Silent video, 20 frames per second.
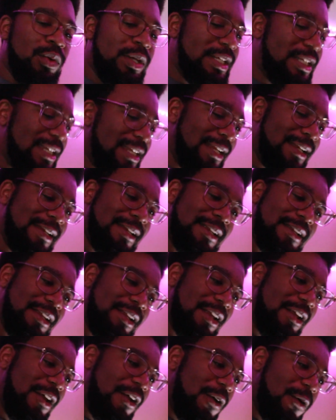We
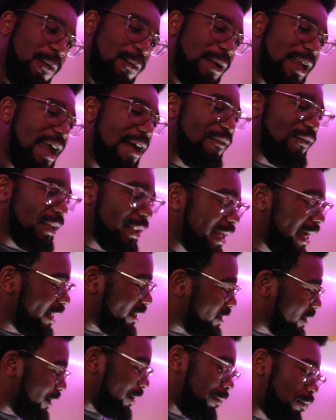can, we have a
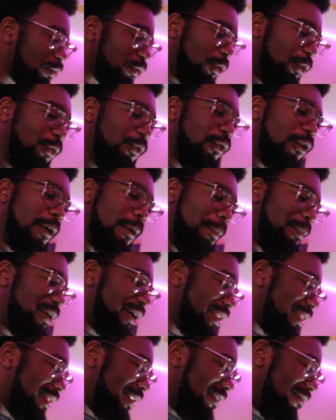lot to improve on, but